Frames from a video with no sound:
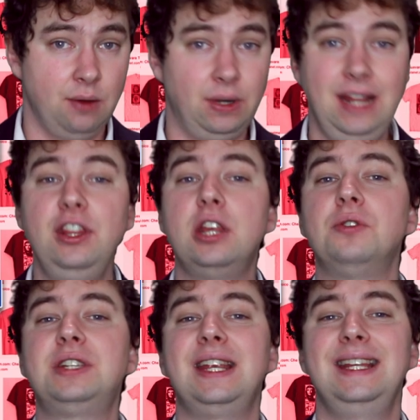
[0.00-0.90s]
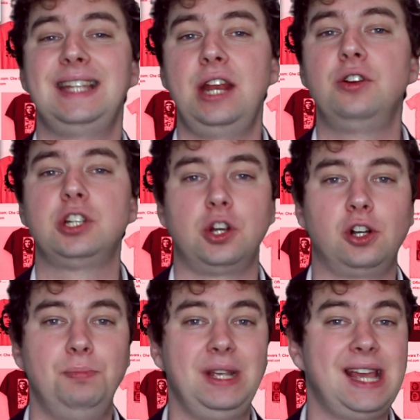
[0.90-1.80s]
When even those in his inner
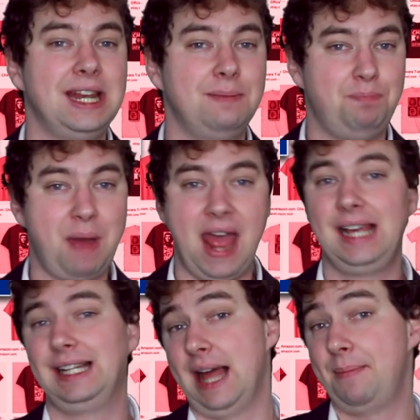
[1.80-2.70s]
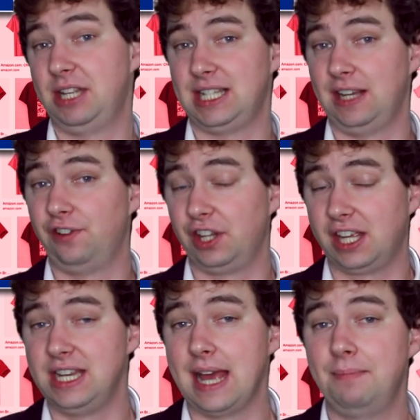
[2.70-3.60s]
circle began to beg clemency for the
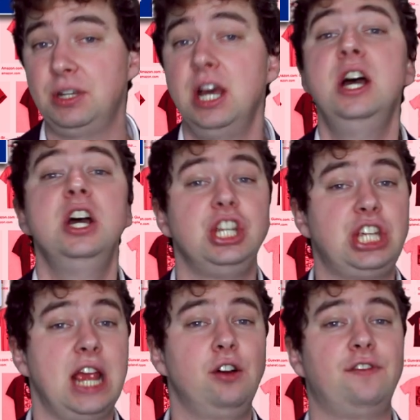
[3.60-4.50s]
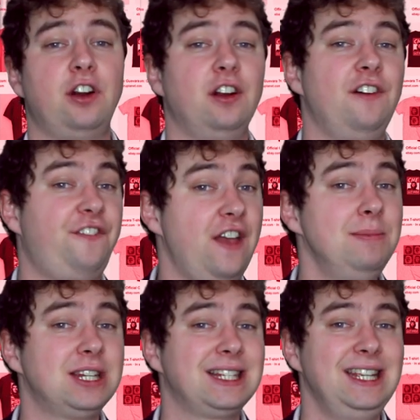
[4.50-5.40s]
condemned, Che Guevara
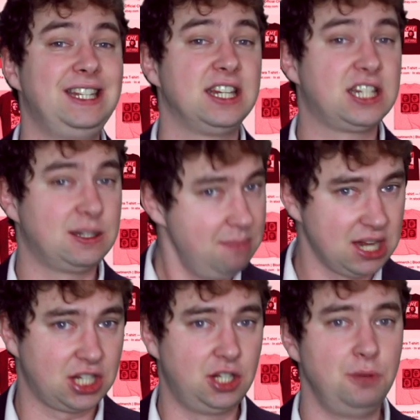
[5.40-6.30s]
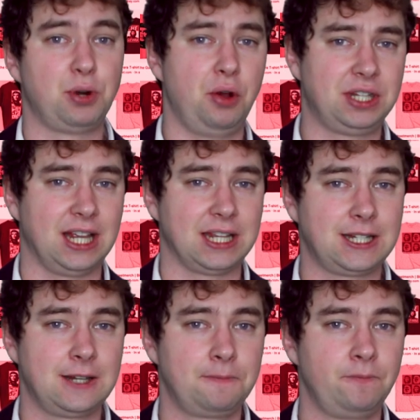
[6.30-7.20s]
famously dismissed due
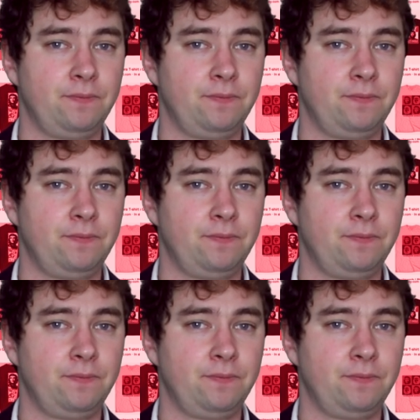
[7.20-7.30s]
process.